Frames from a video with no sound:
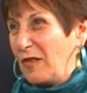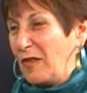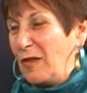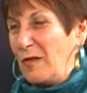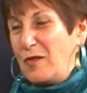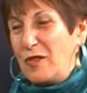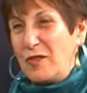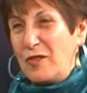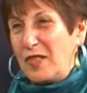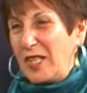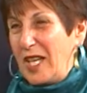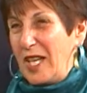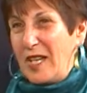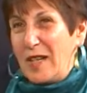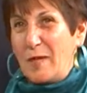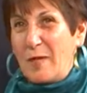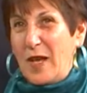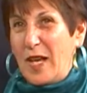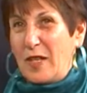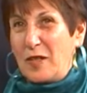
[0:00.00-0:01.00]
You just can't
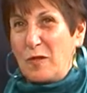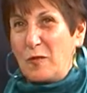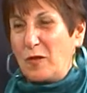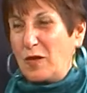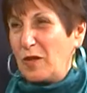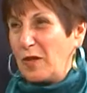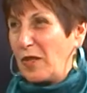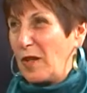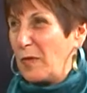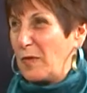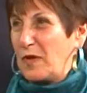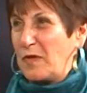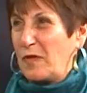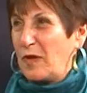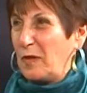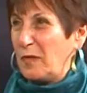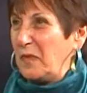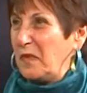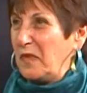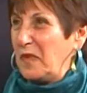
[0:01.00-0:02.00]
imagine where it comes from.